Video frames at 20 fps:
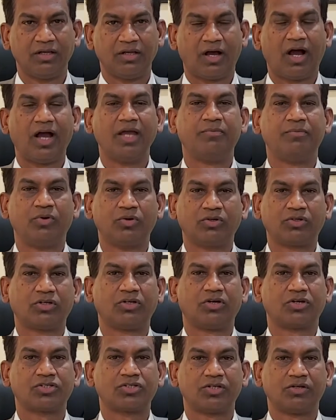Eye bone
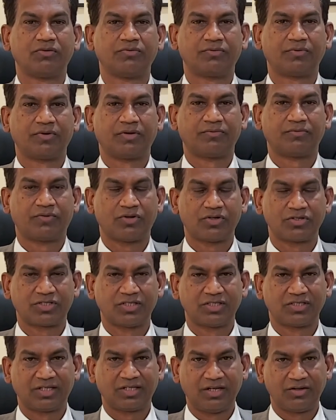conduction
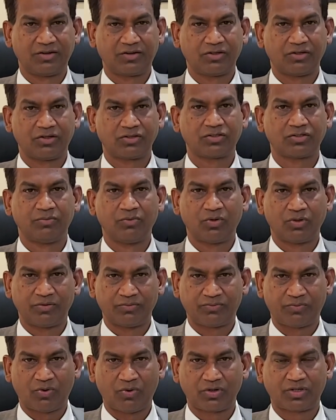versus ear conduction more
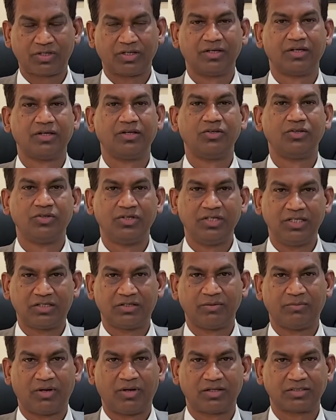than 40, you need
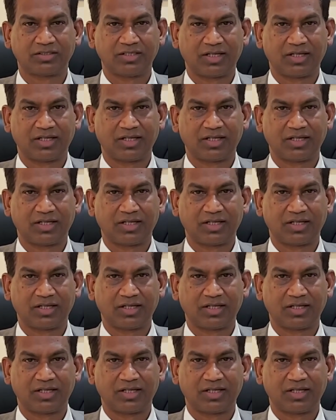to mask